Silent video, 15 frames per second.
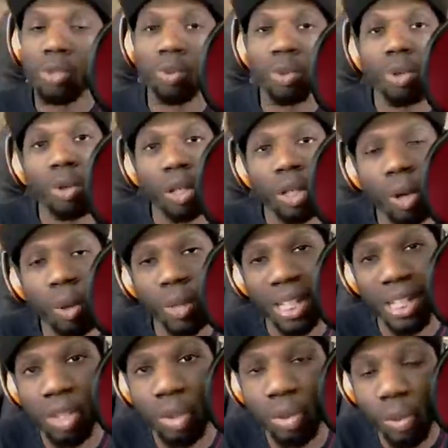going to go
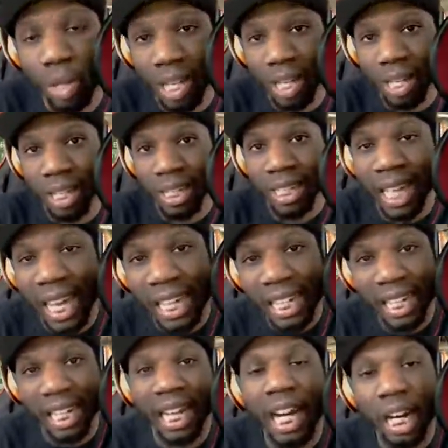into a
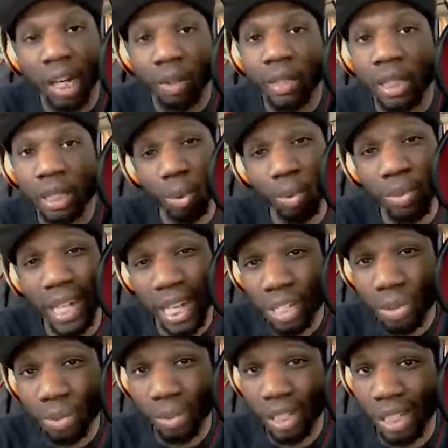gated area.
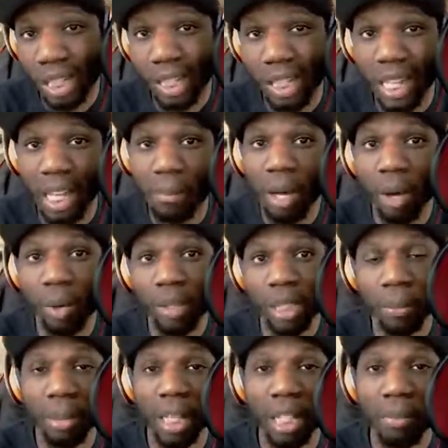Next week, he came out,
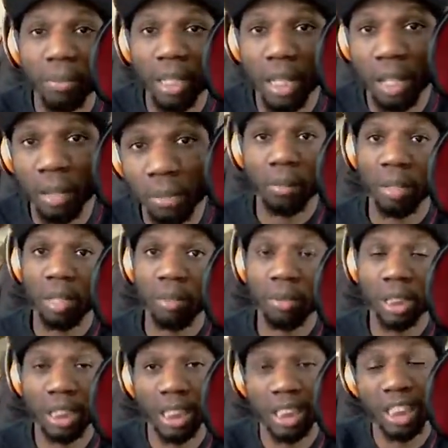he picked me up. It
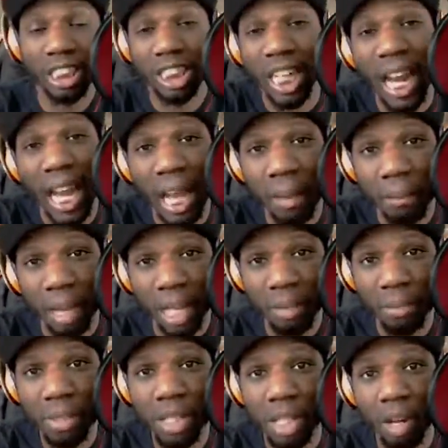was just Chad by
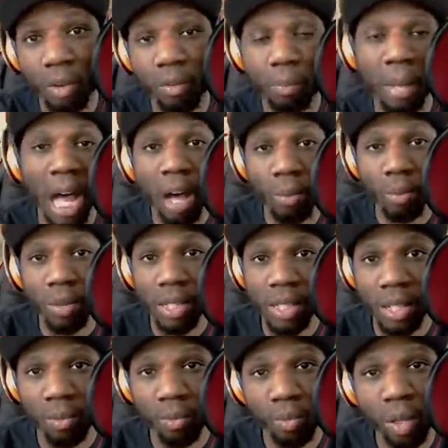himself. Bob
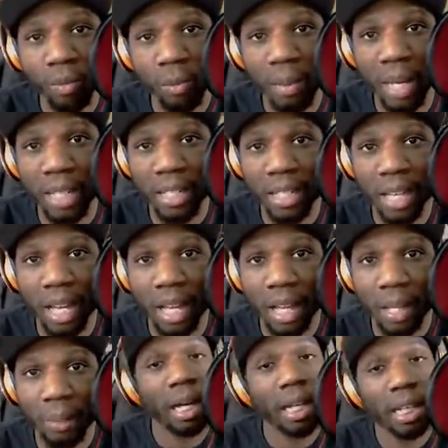wasn't with him at the
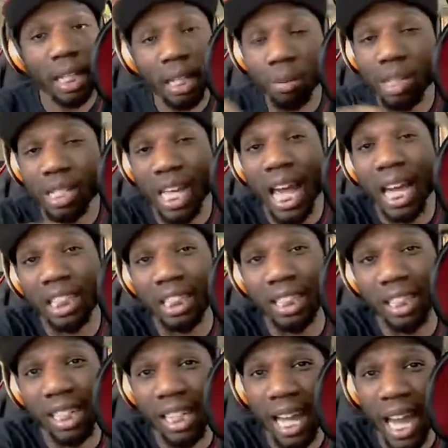time. He was
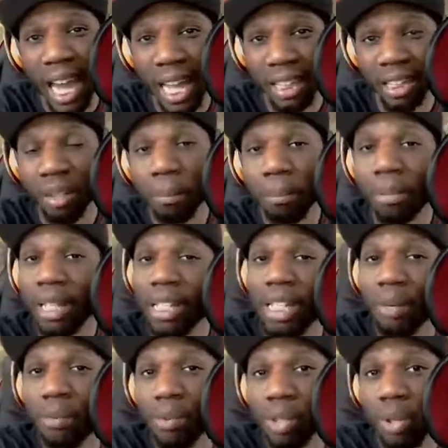actually at the place
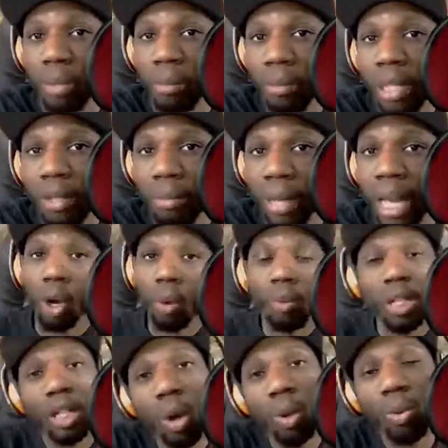that we was going to meet him at.
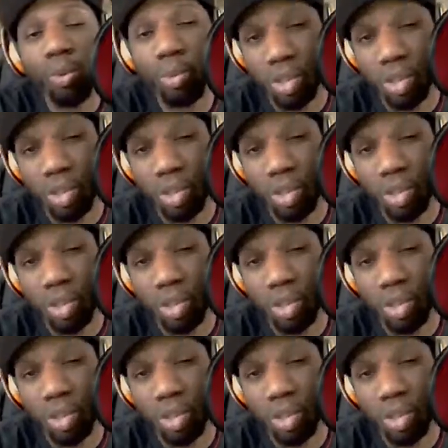We go